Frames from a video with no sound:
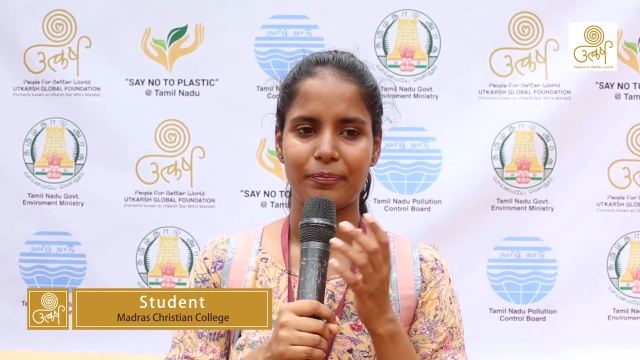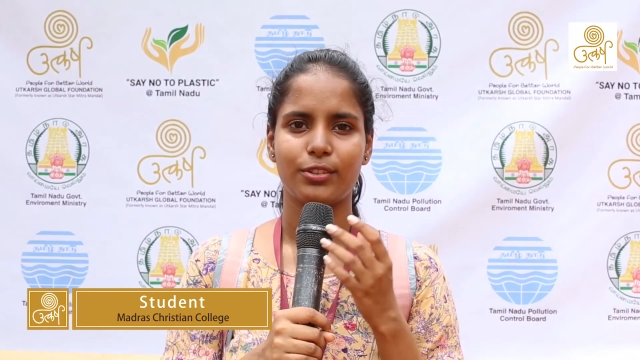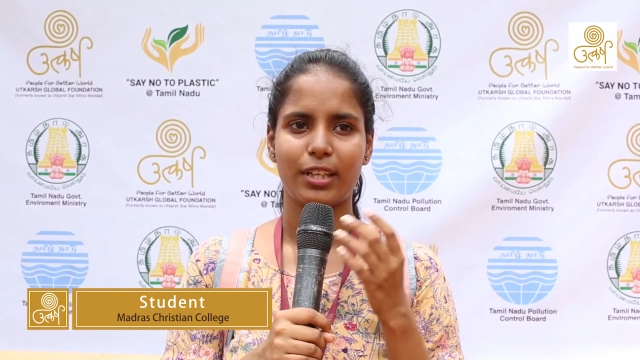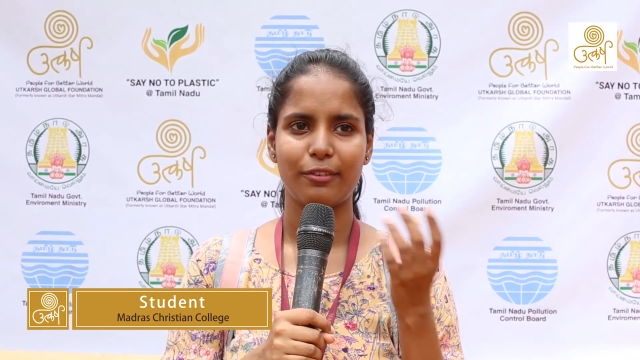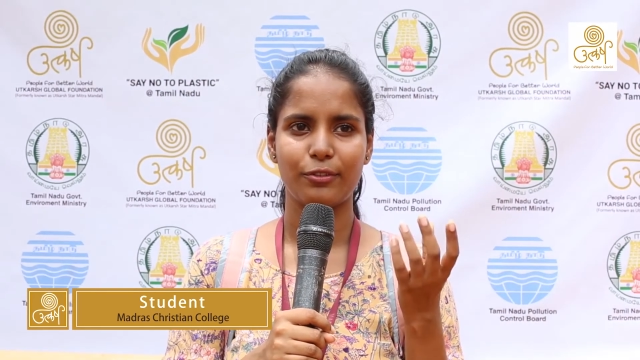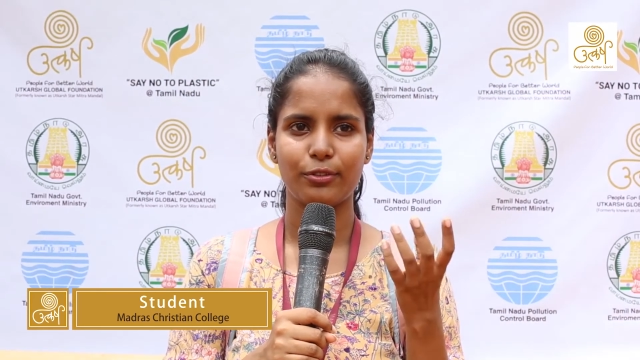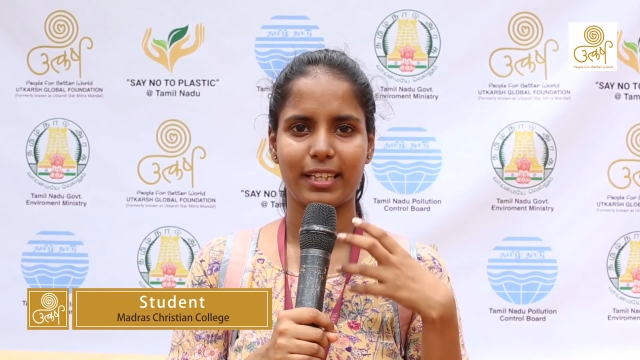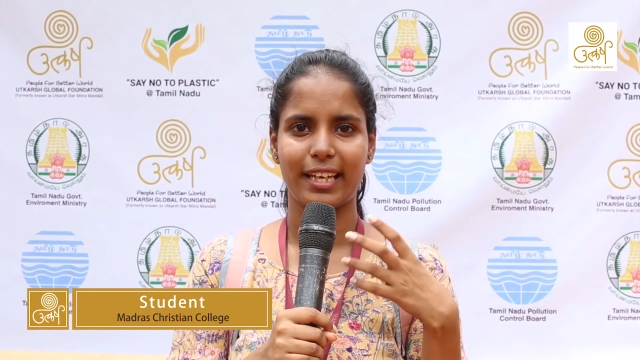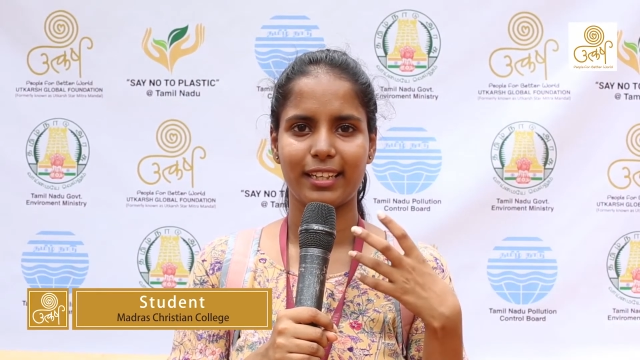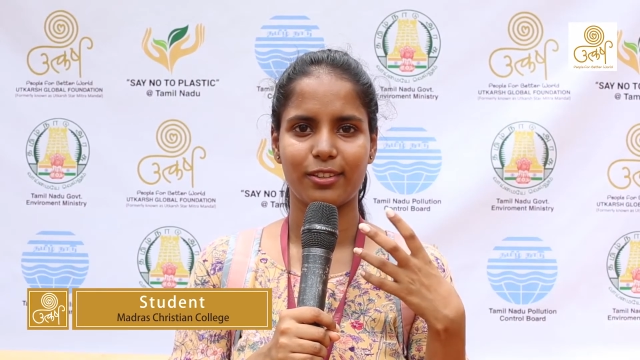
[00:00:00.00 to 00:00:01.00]
So you have to
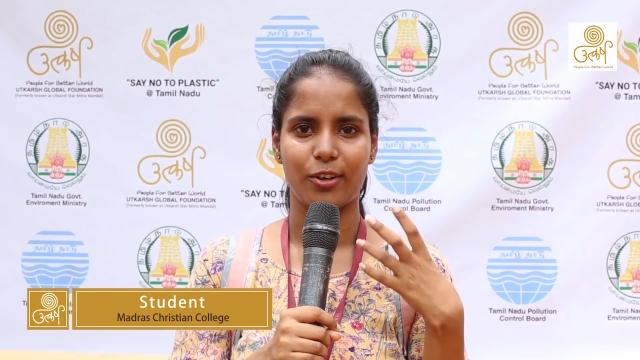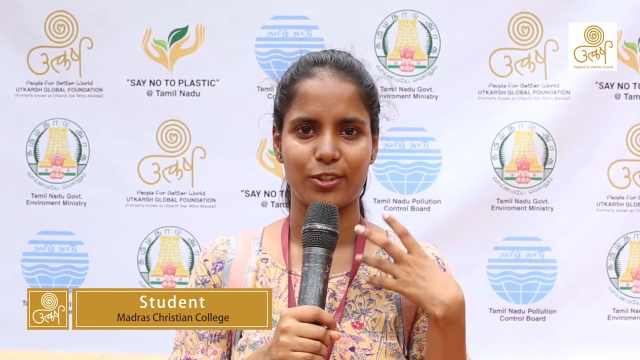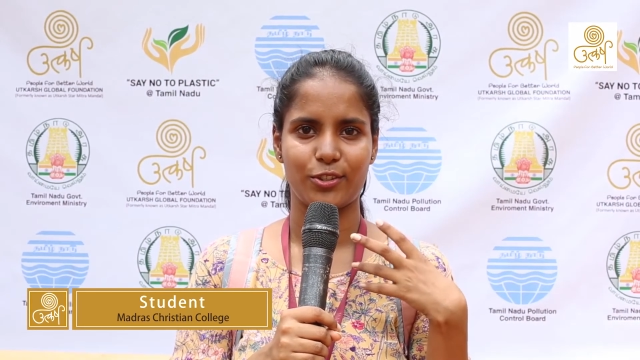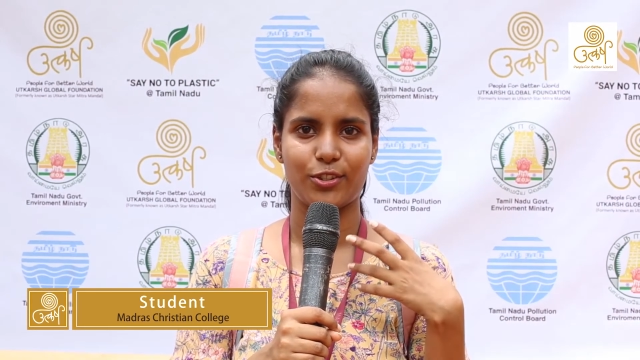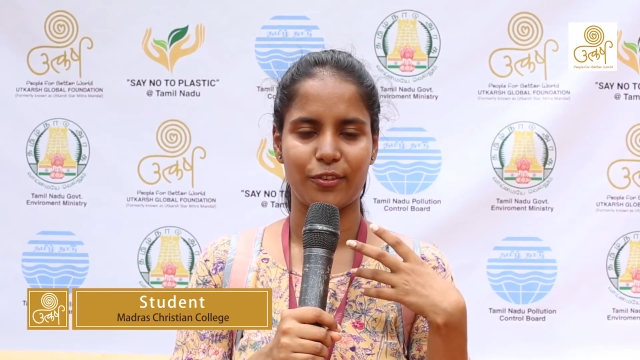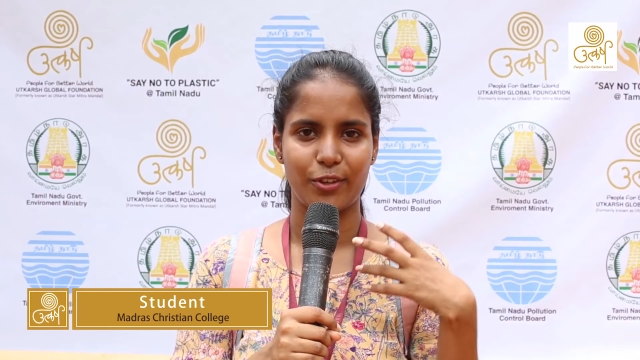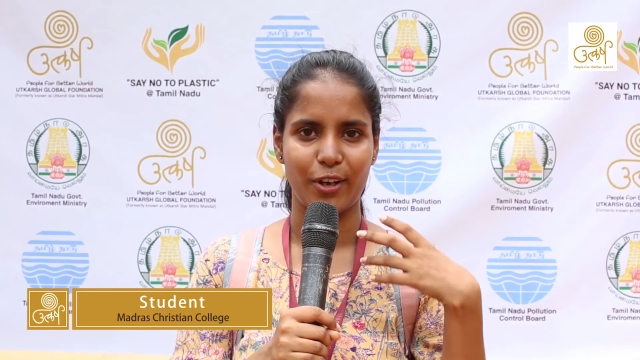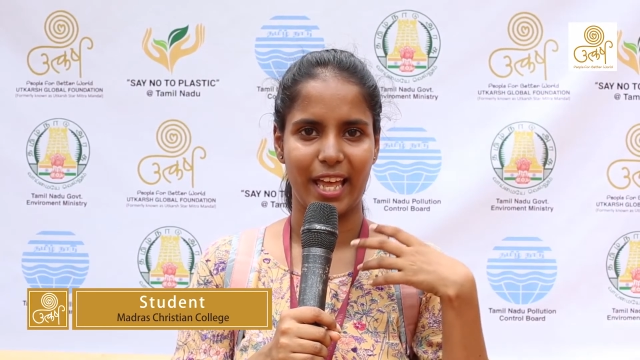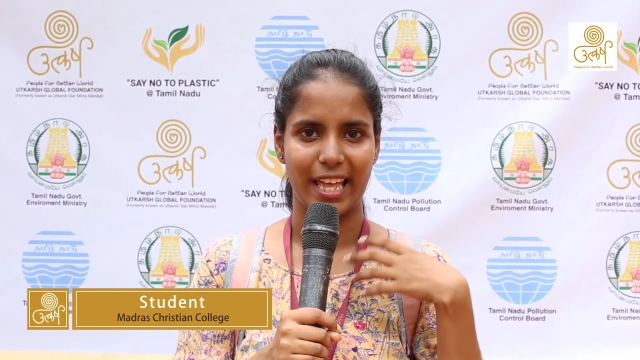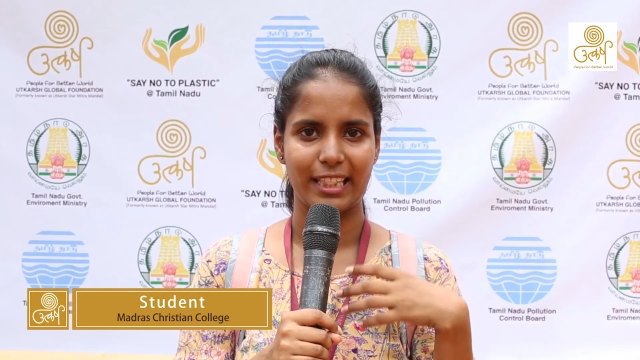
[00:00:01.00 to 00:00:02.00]
take conscious of
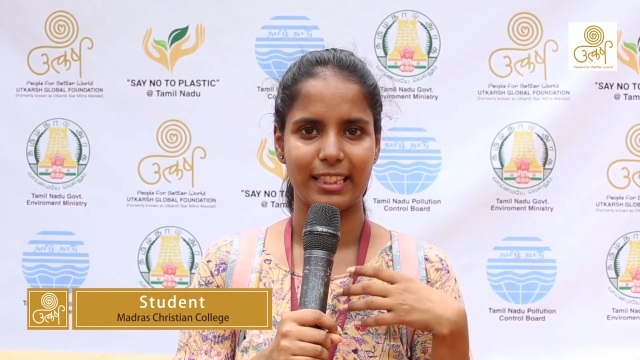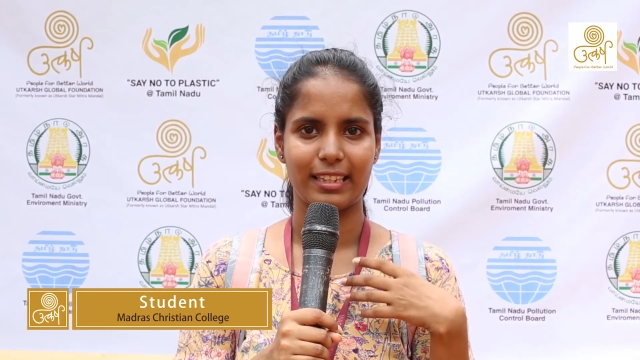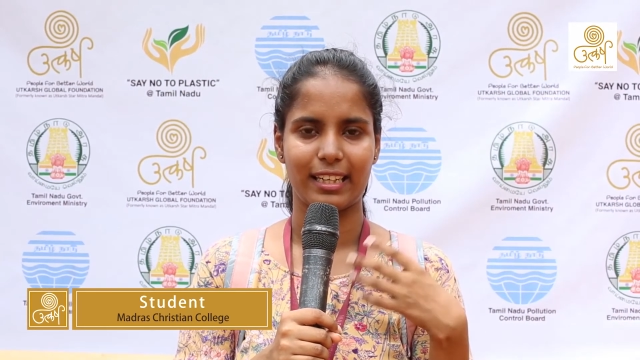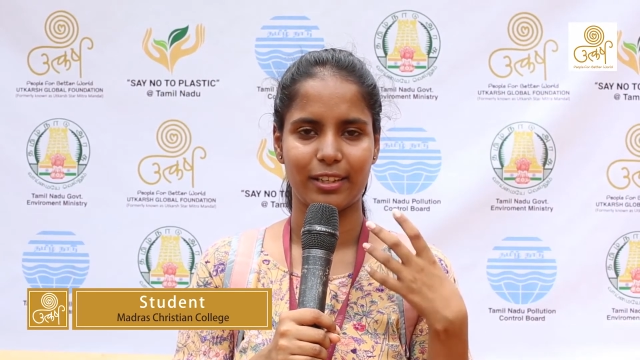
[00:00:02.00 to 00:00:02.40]
your health.